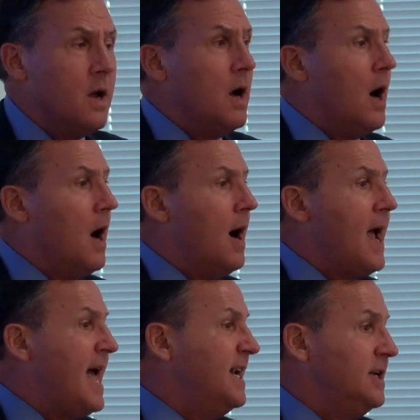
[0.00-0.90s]

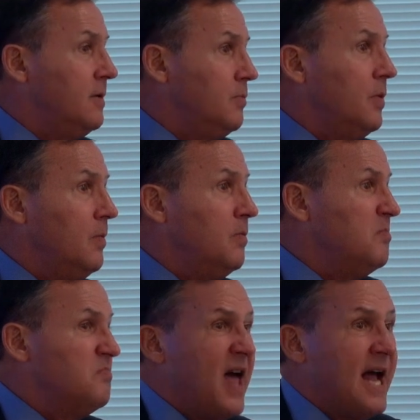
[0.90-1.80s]
And
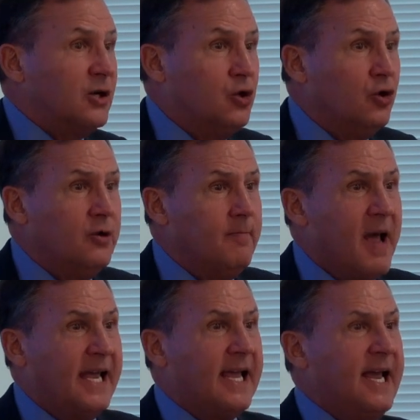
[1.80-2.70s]
that could
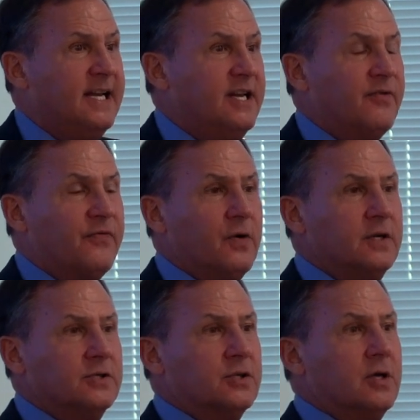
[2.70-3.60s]
make a
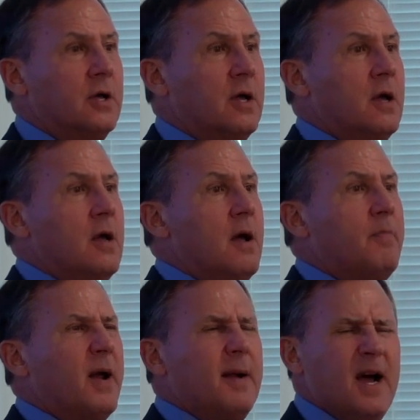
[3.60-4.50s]
difference,
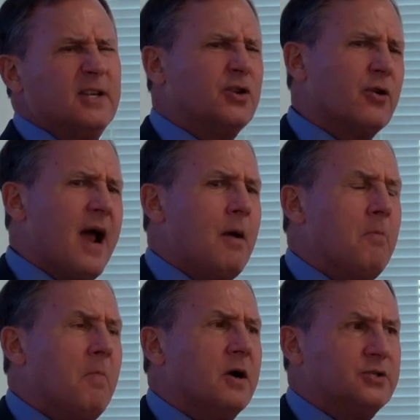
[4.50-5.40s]
but I'm not sure how
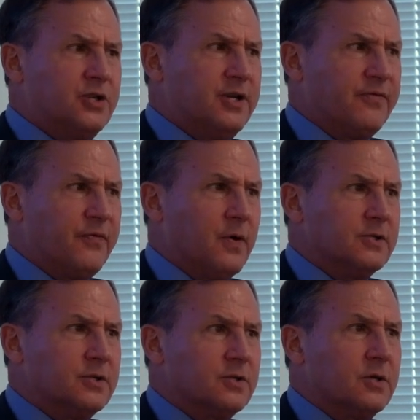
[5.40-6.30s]
much
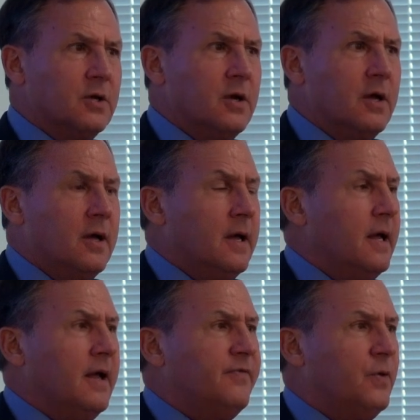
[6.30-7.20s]
difference.
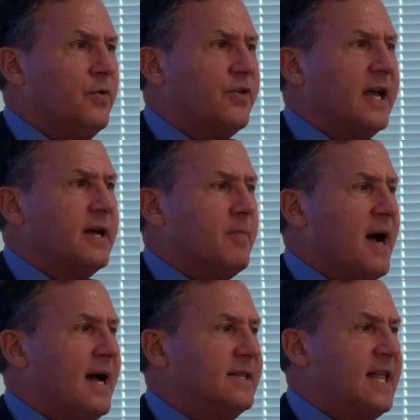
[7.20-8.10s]
If you think
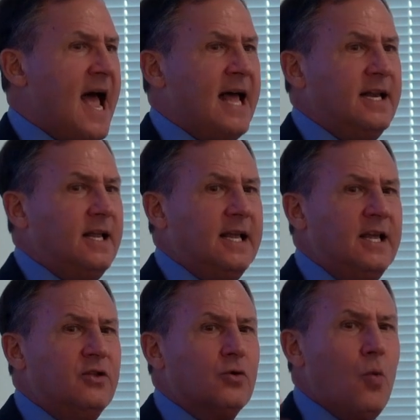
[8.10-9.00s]
about that,
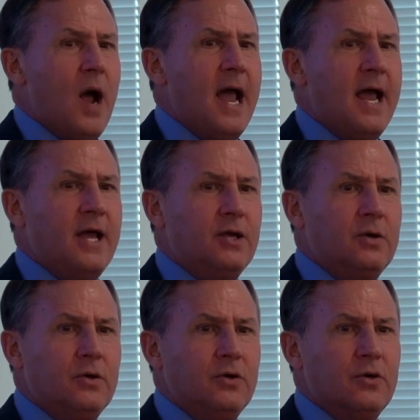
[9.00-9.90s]
either
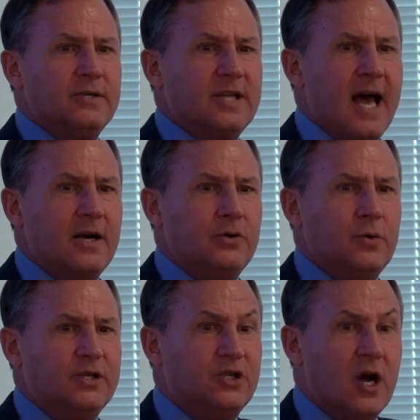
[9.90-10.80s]
way, you're entitled
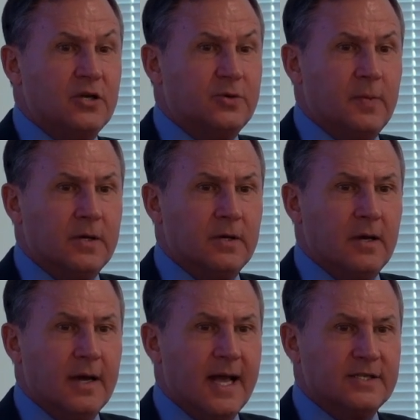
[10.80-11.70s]
to a judgment
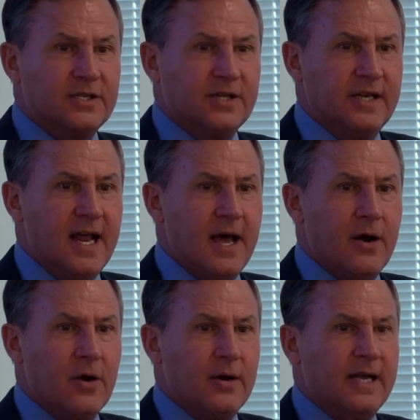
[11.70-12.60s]
against the
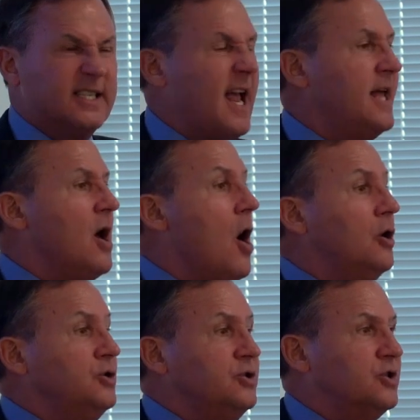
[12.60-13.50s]
debtor. It's an
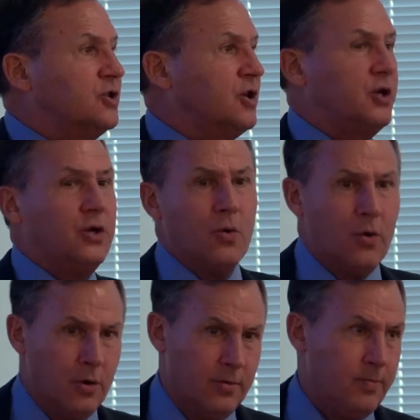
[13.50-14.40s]

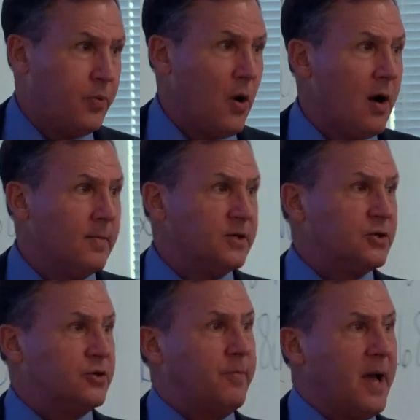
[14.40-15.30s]
unsecured
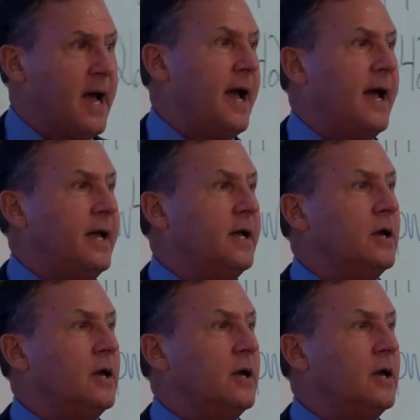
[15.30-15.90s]
promise to pay.